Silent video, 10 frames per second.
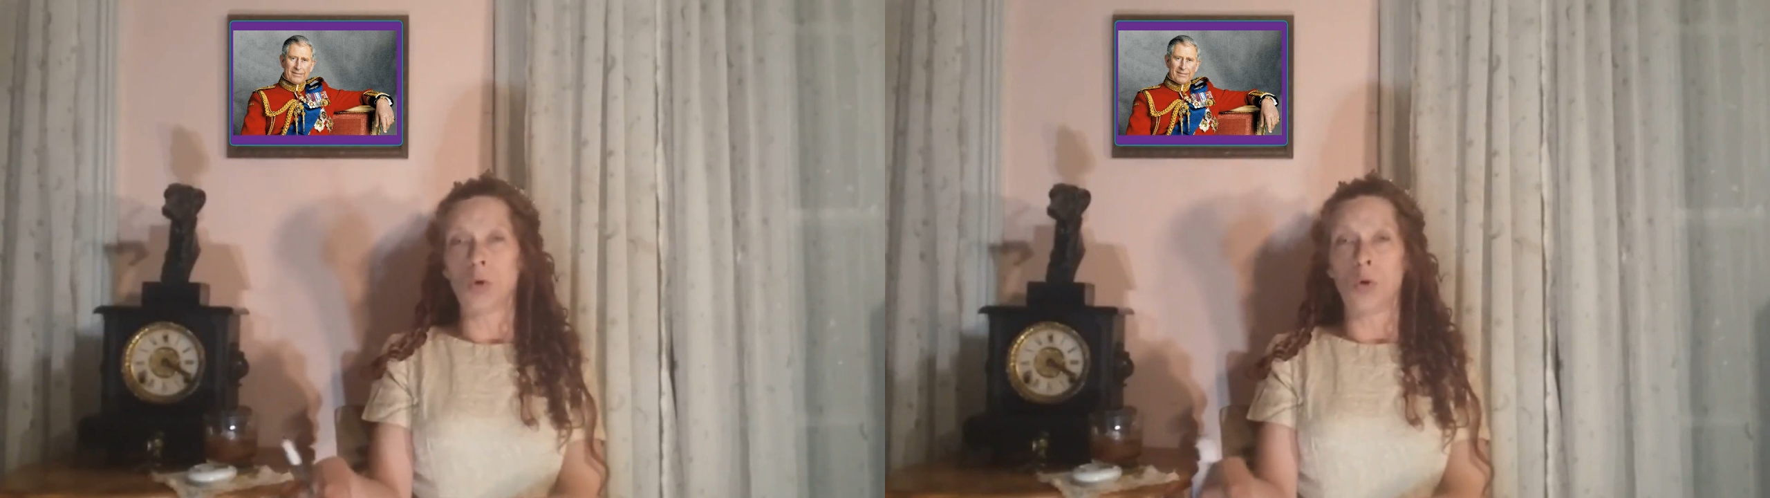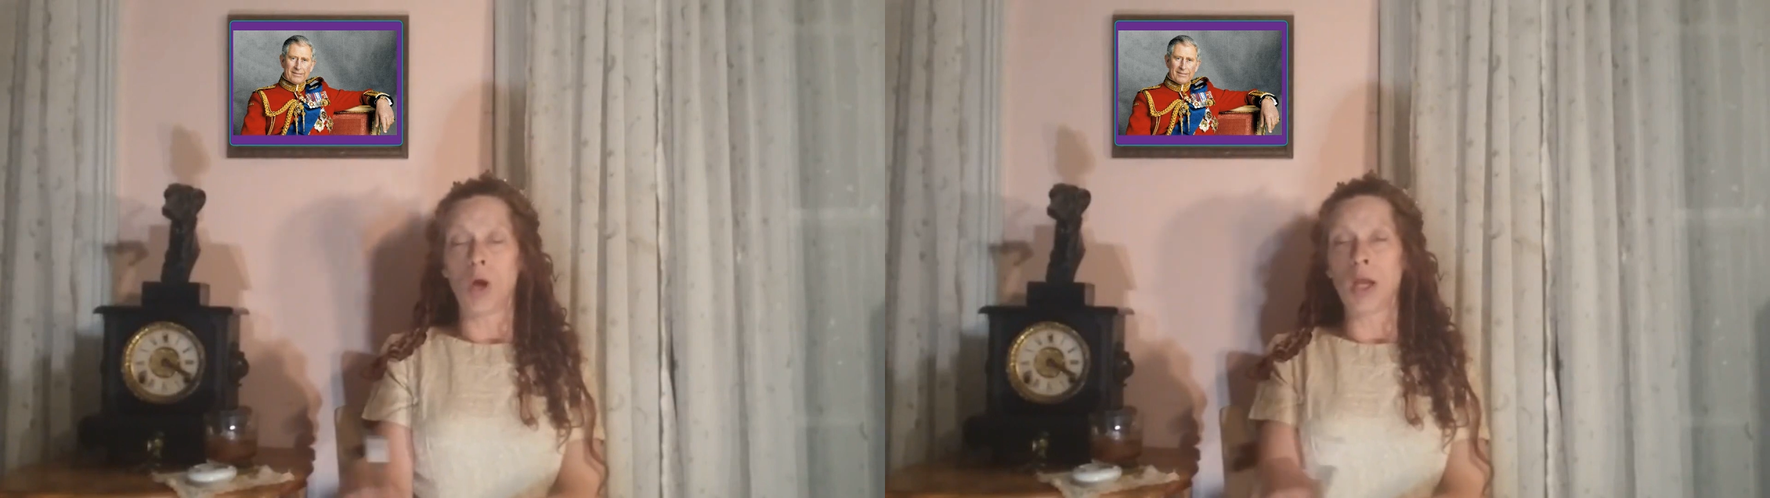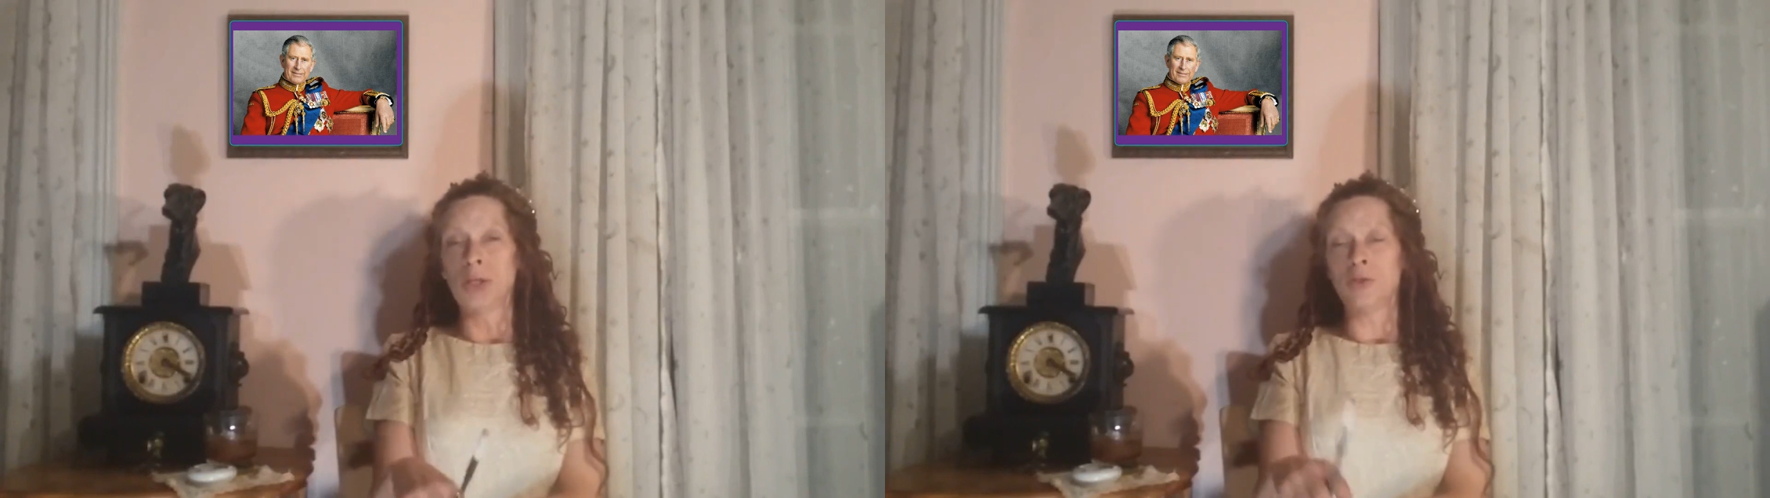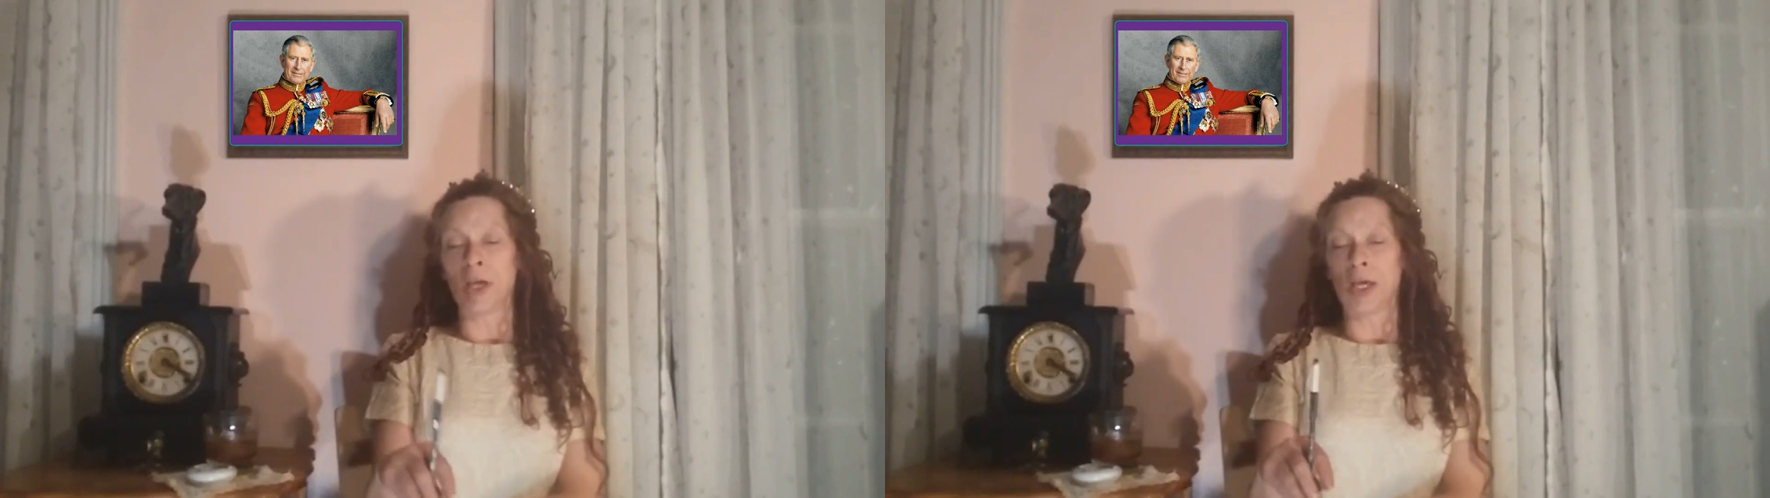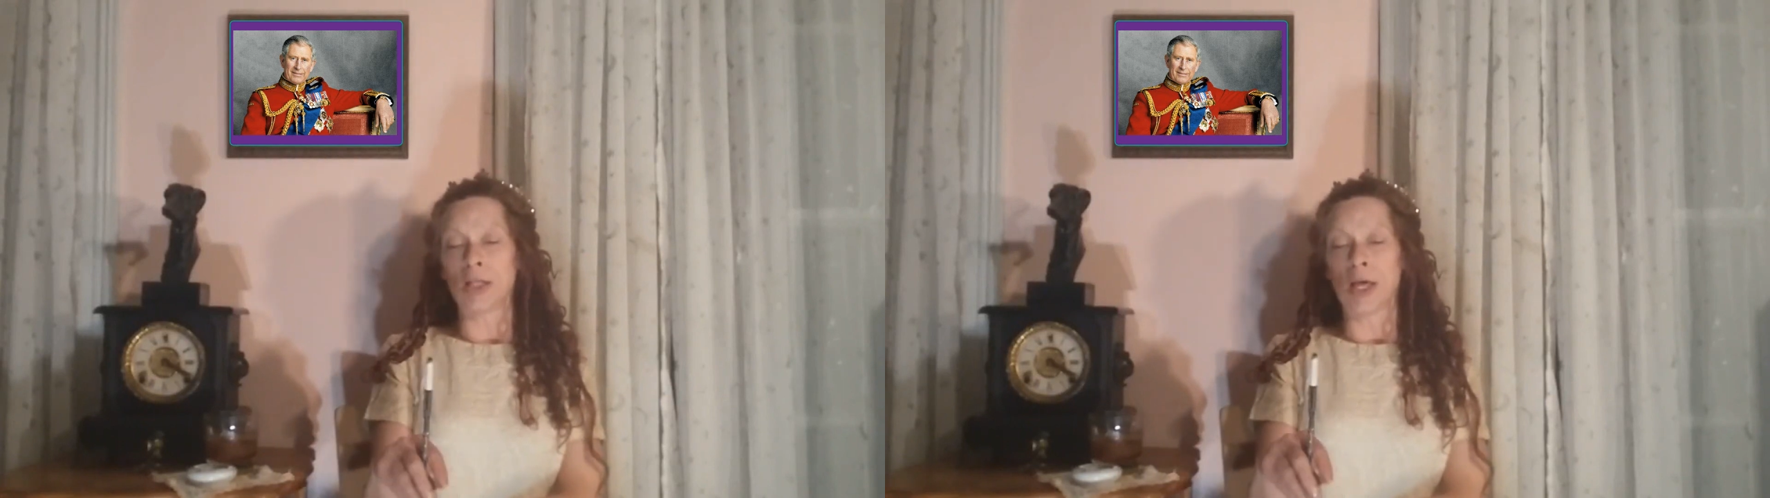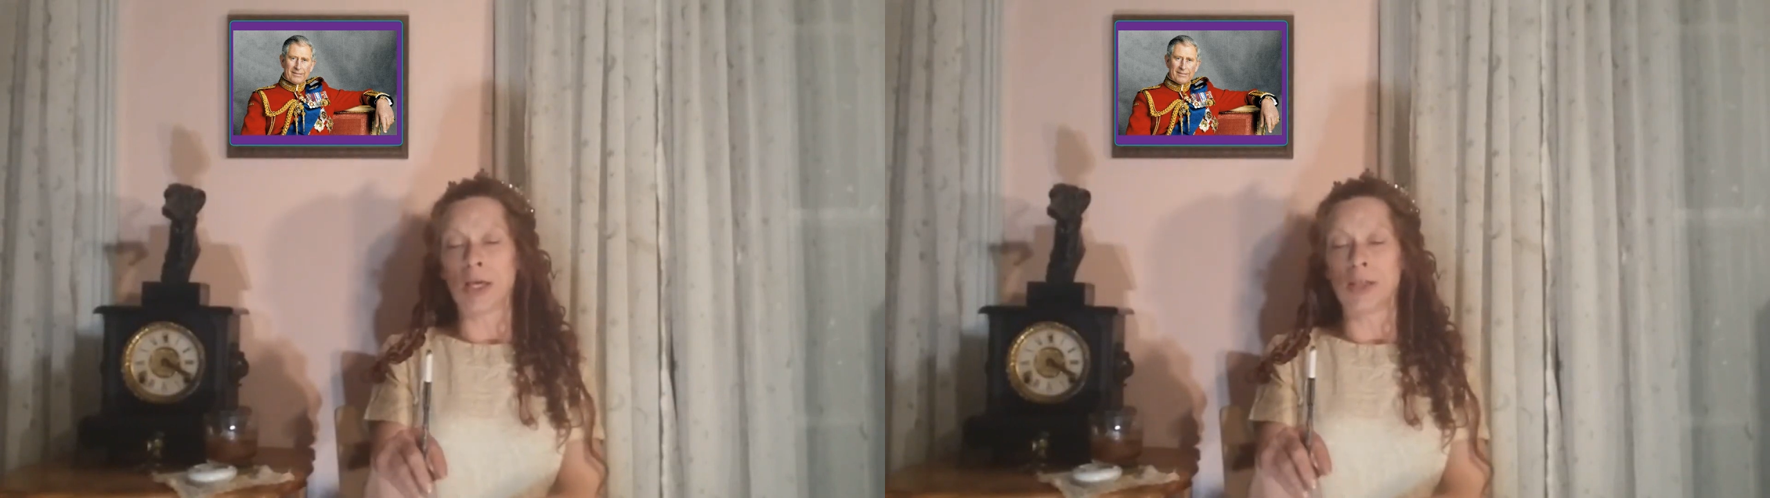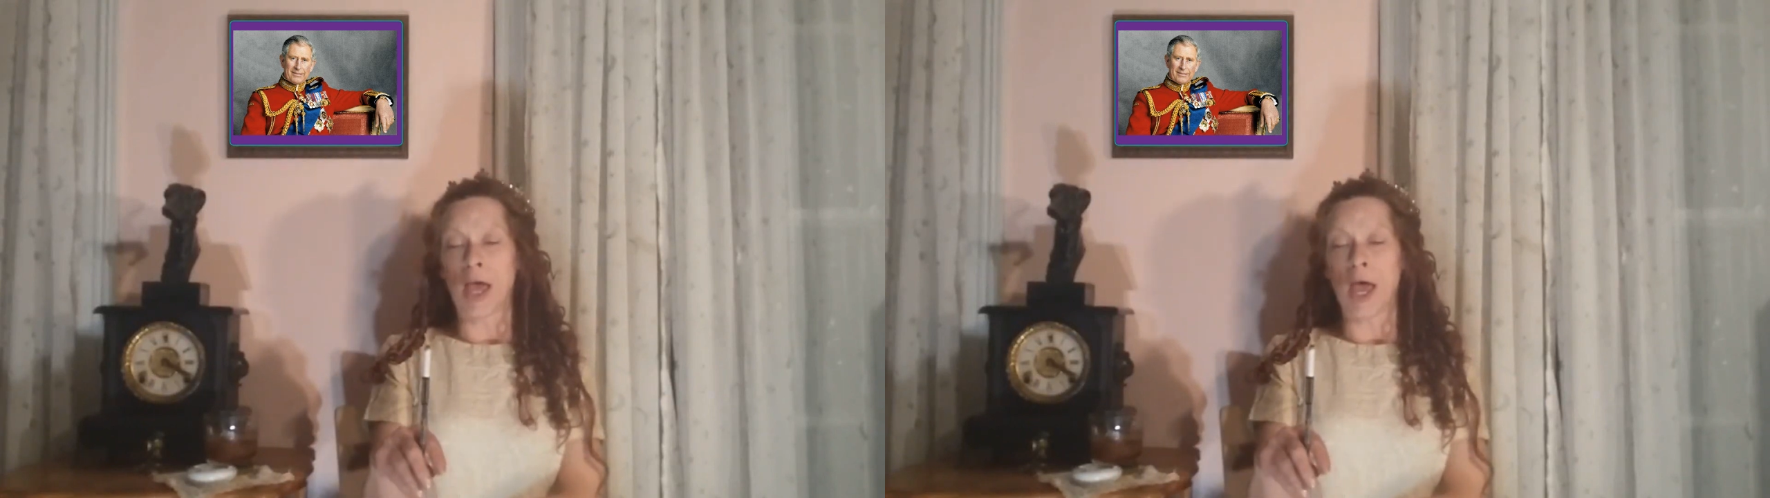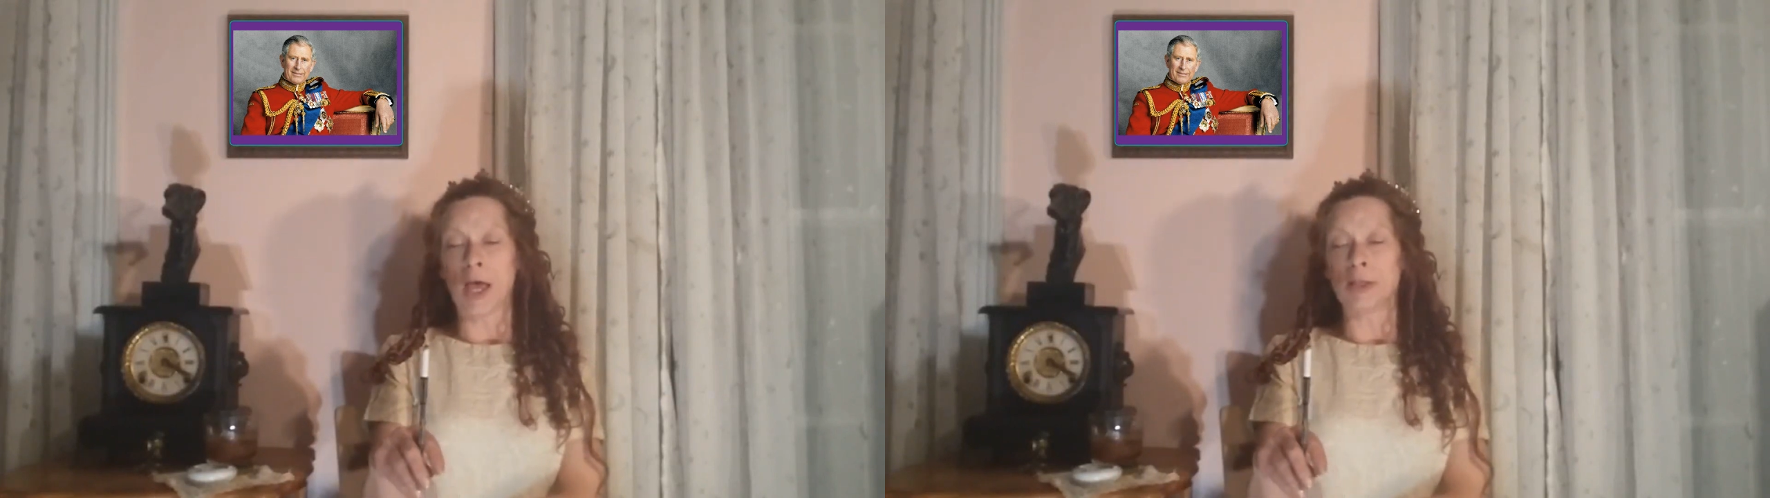or anything like
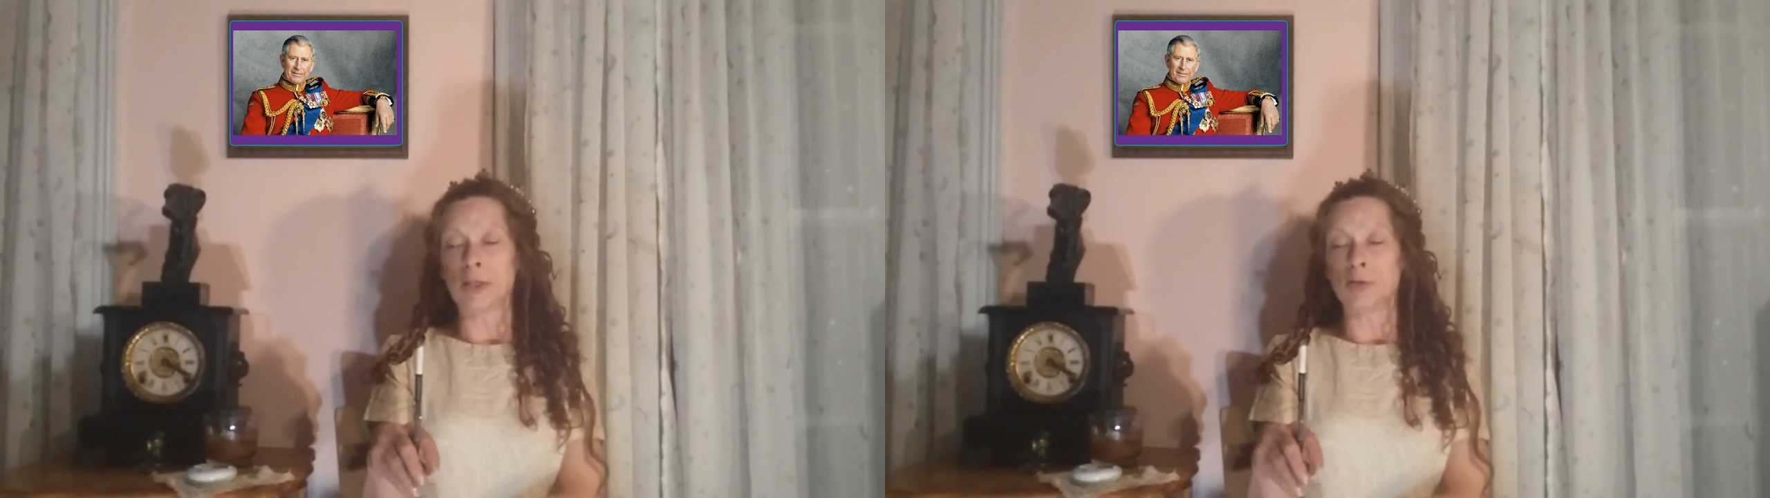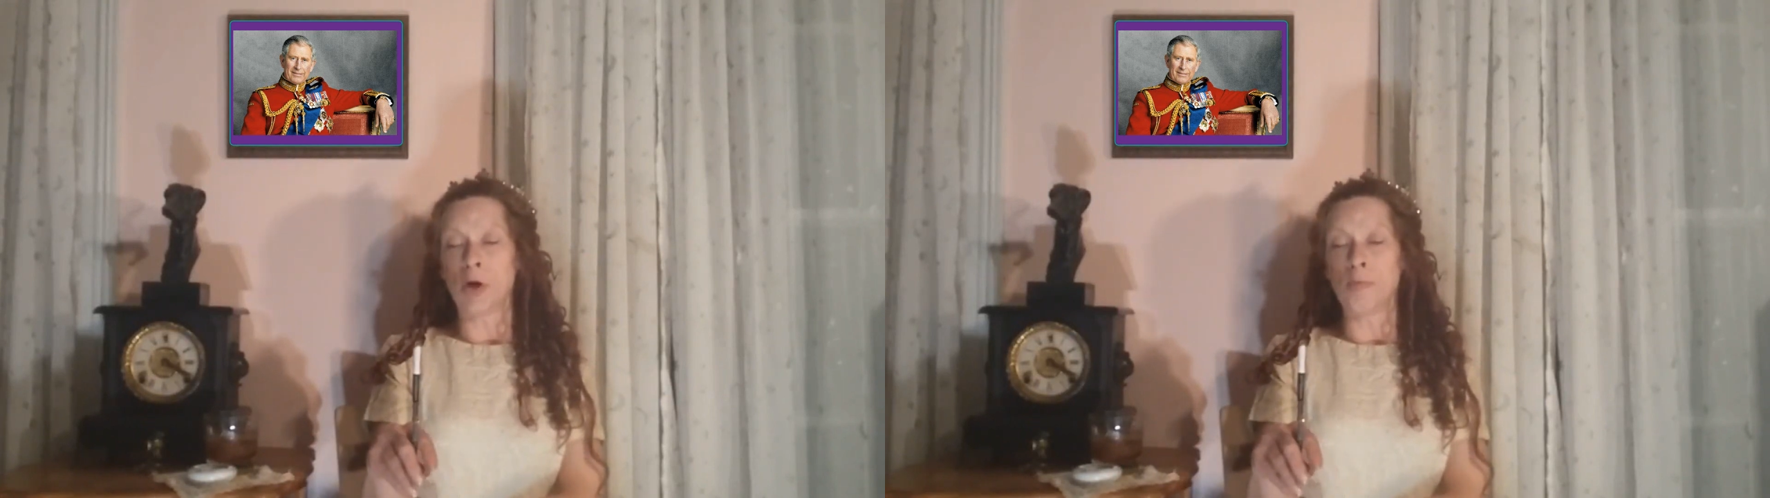that